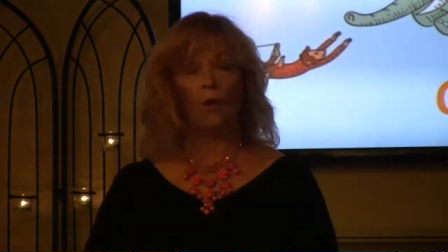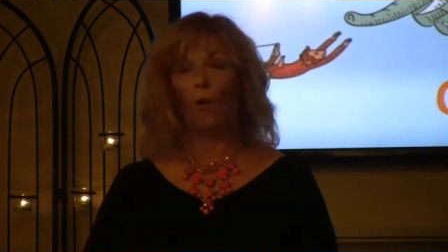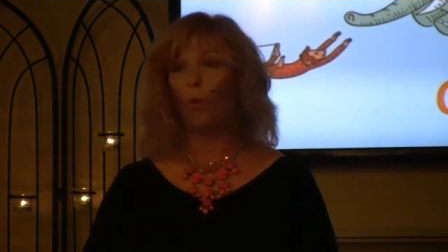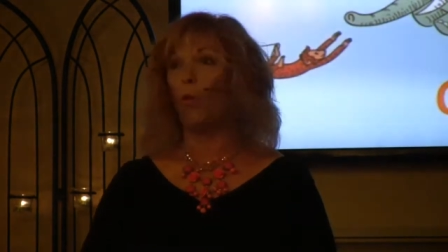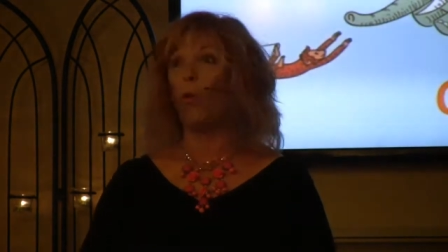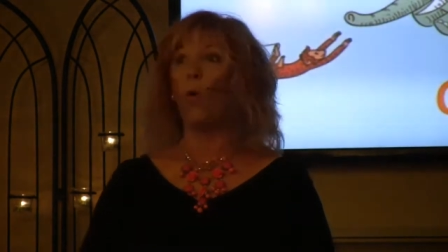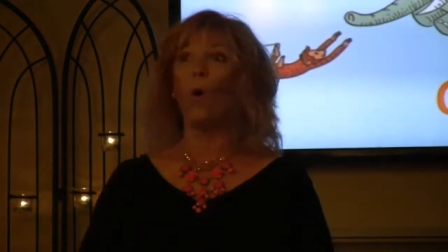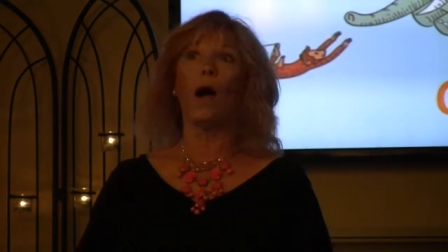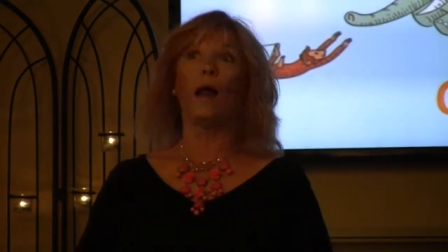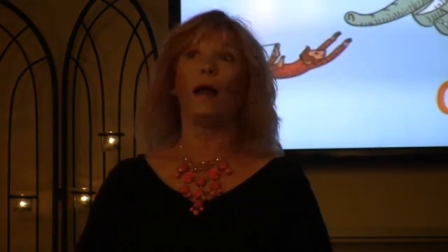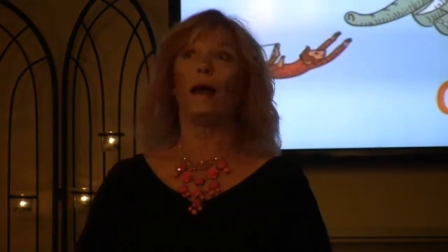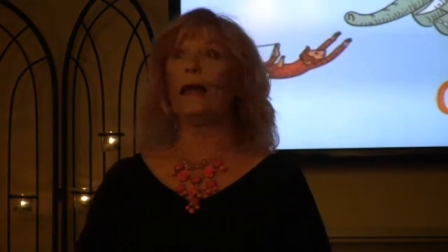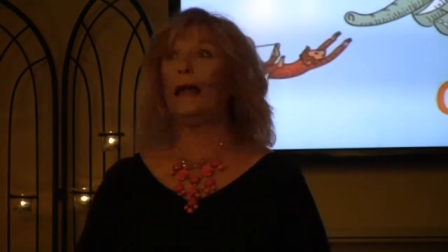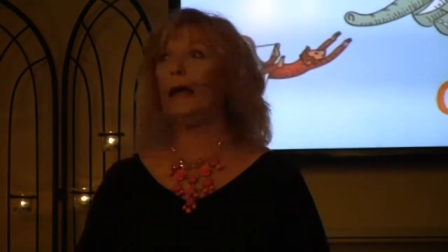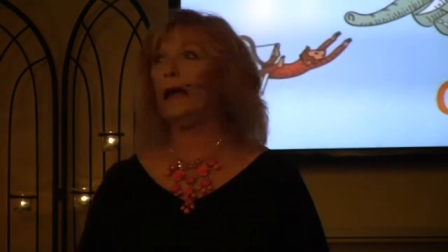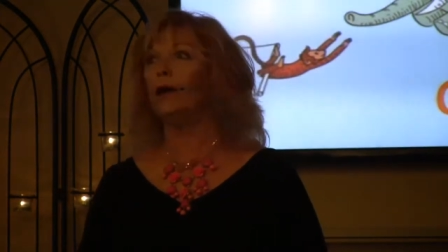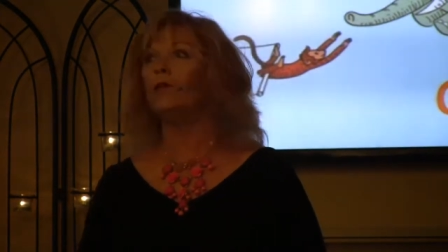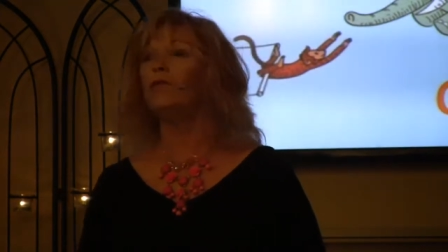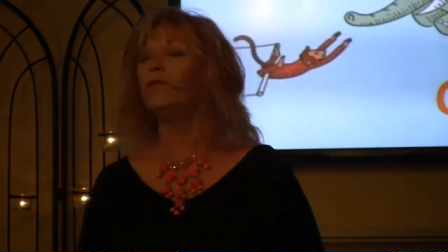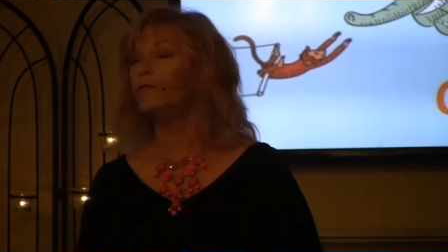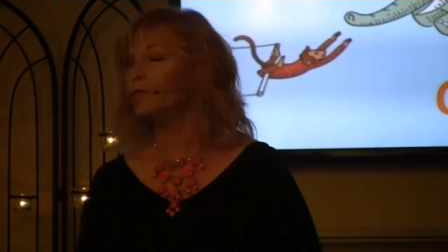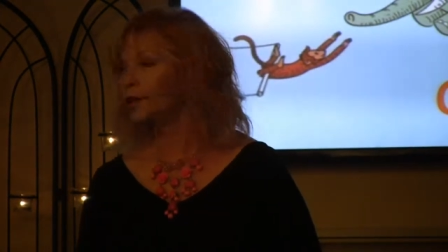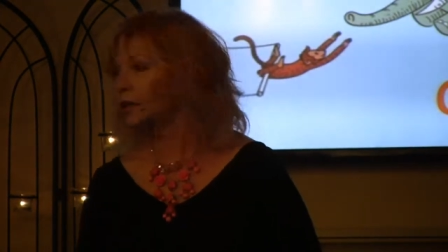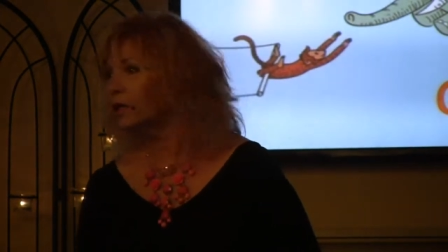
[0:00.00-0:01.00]

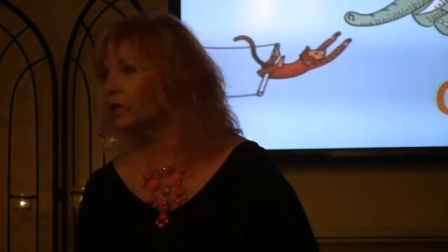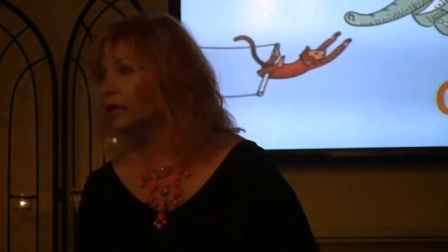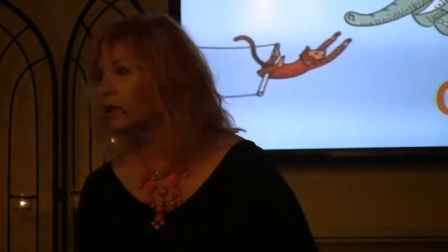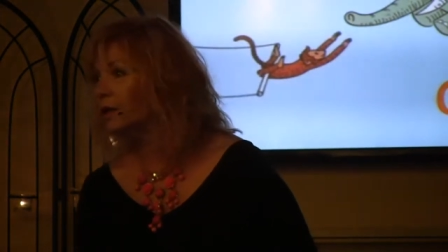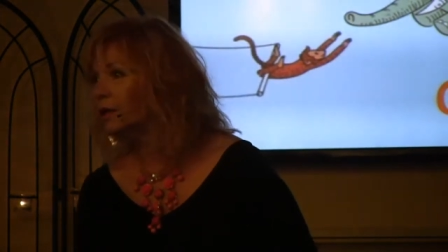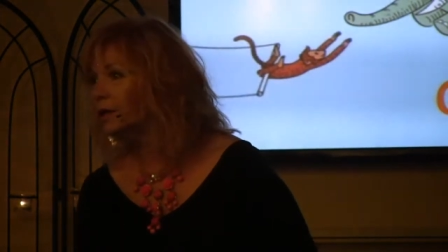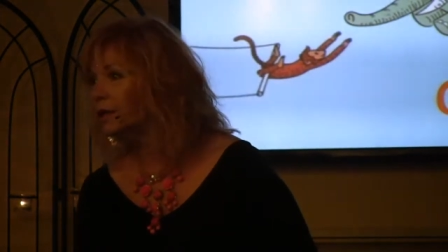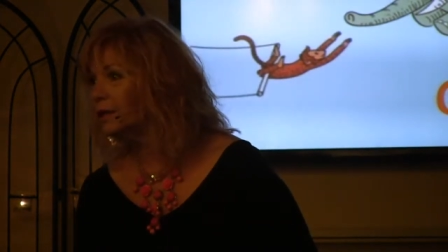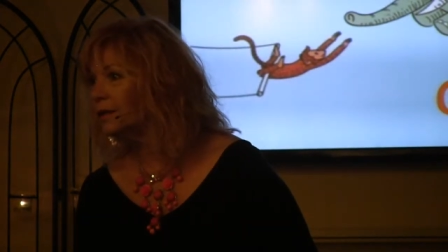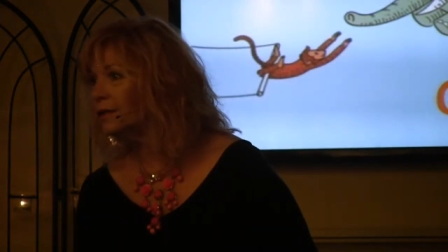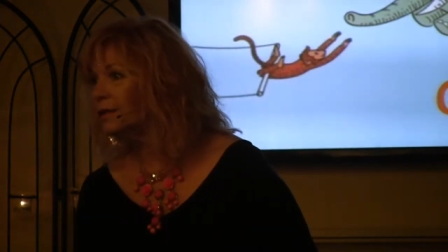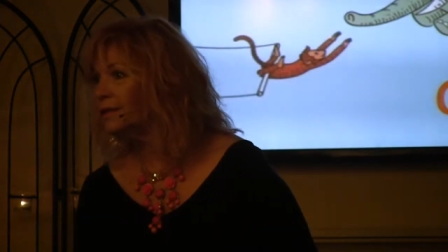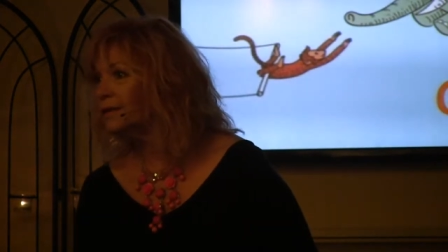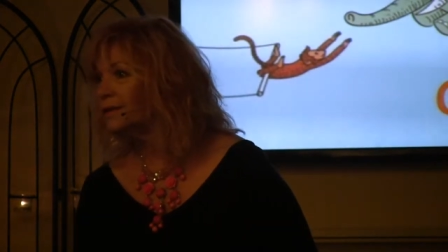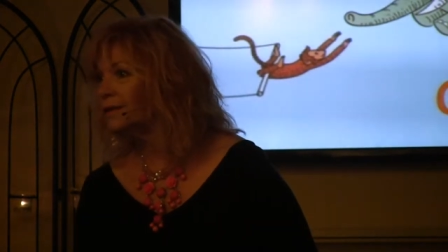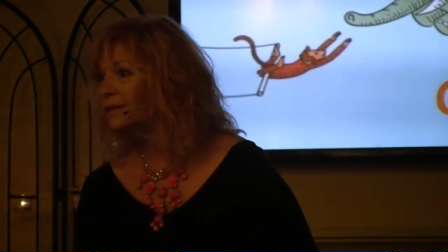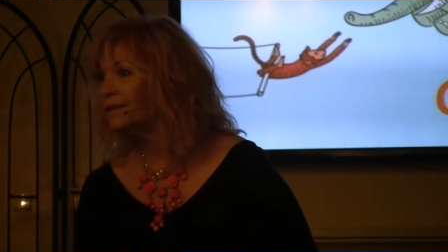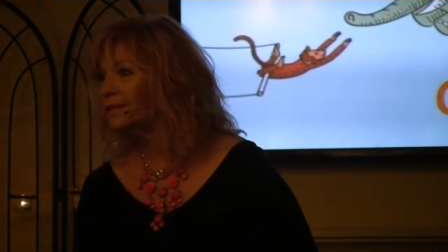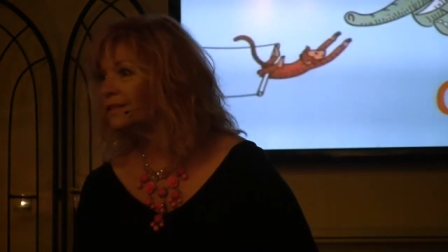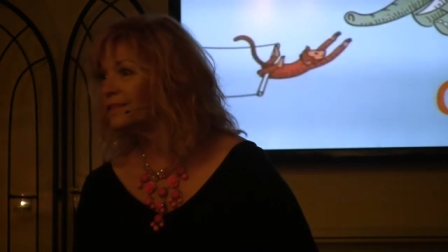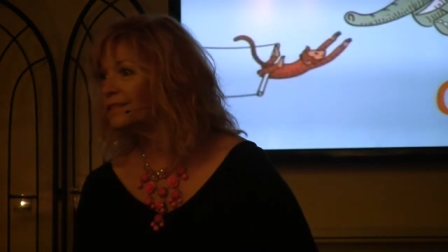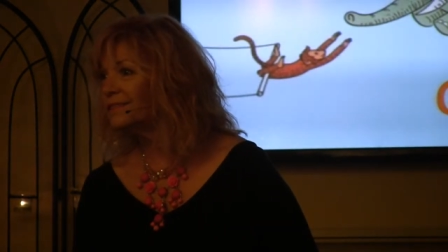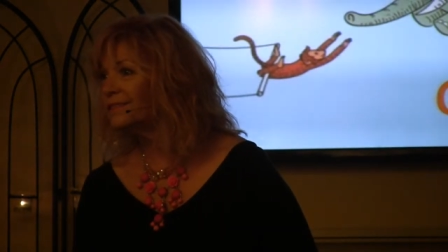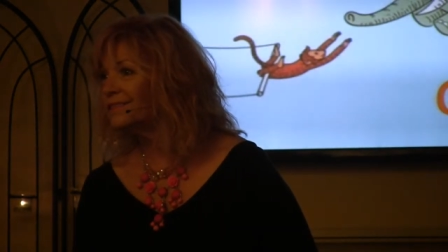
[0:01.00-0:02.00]
whatever
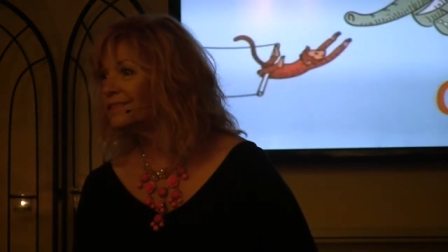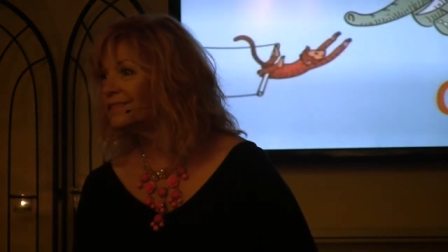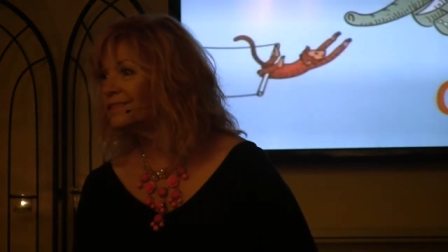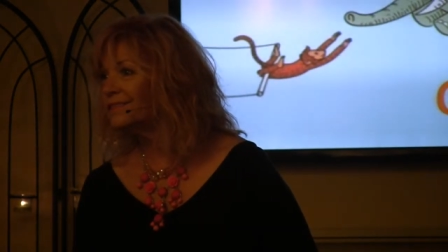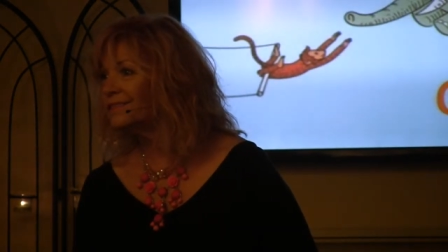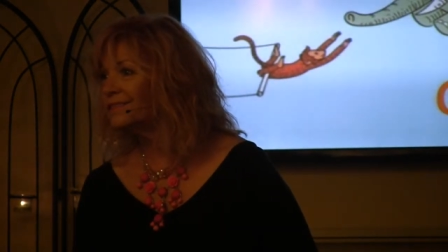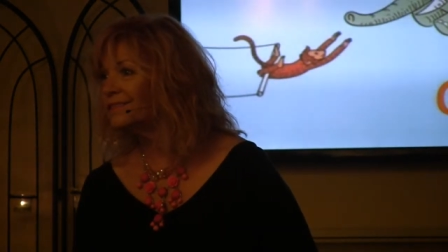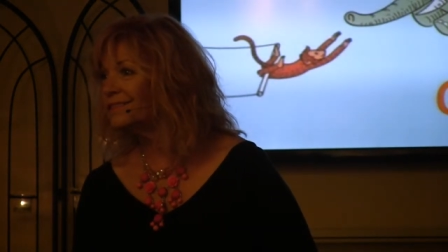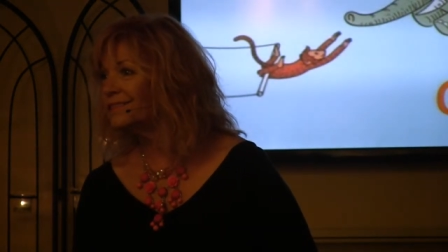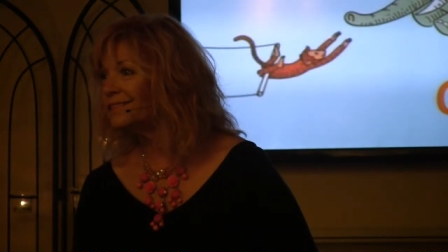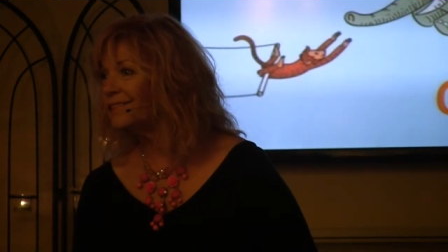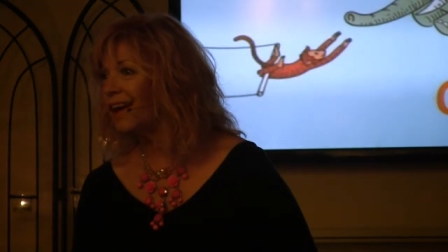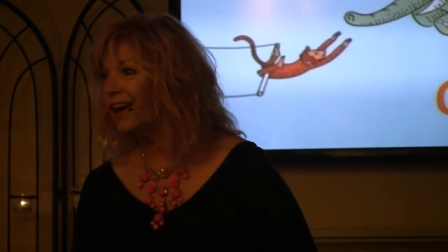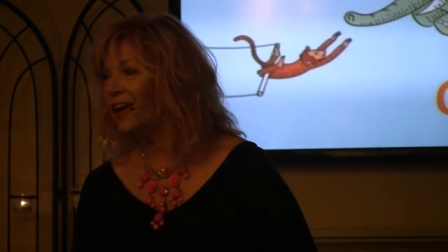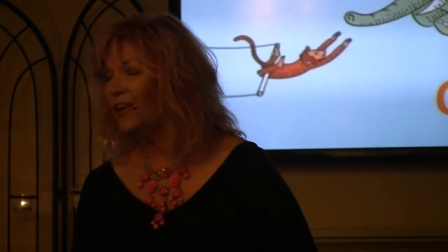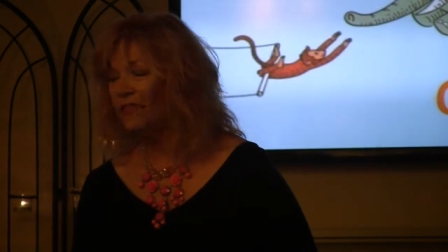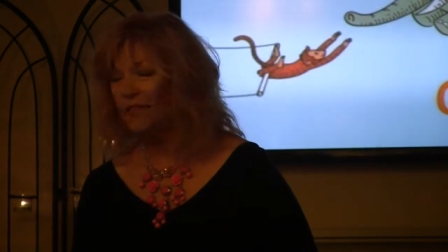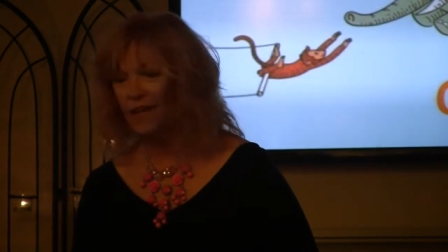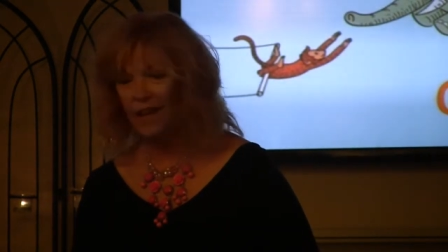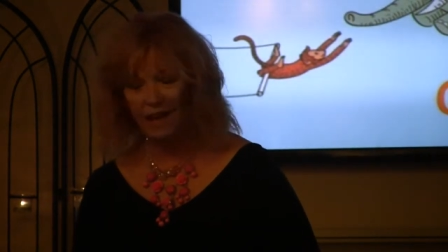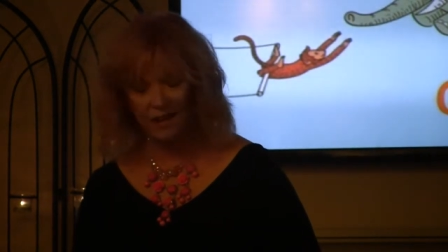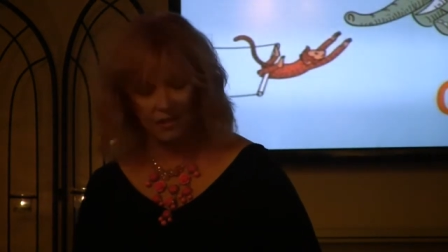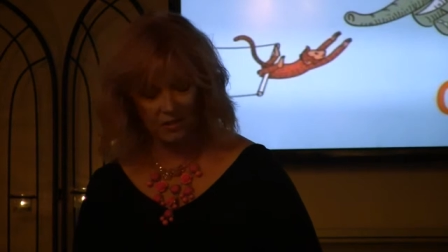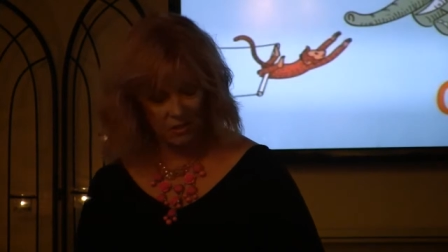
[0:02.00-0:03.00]
life
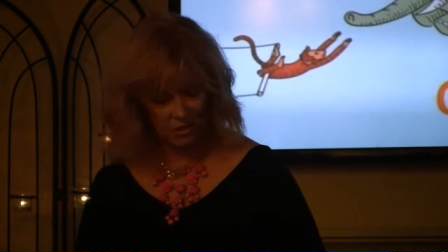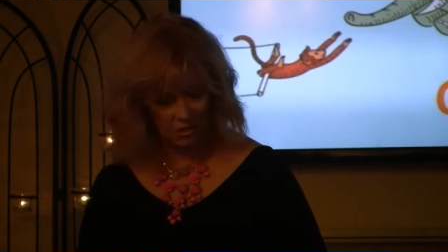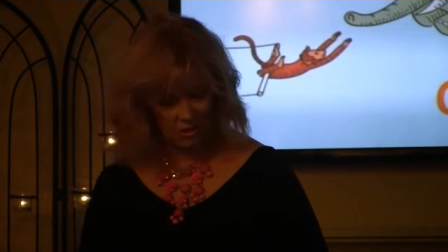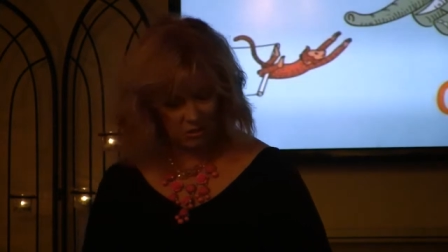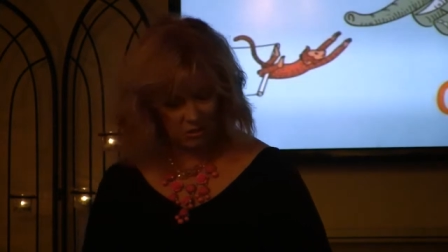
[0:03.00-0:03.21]
has